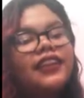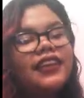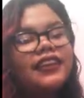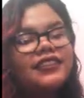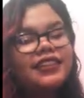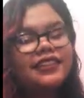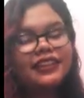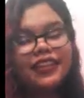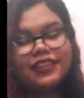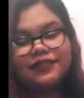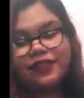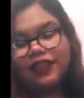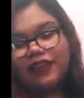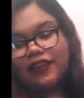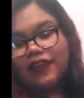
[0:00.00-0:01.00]
Like I said in the
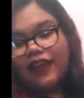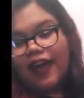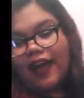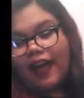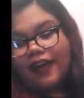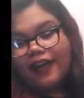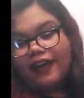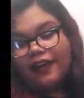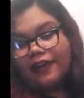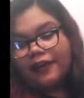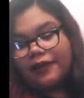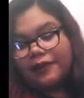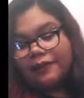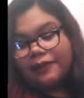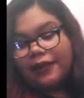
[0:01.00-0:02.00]
last video,
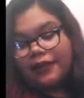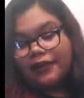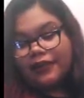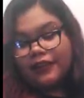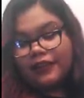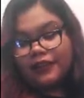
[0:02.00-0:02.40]
When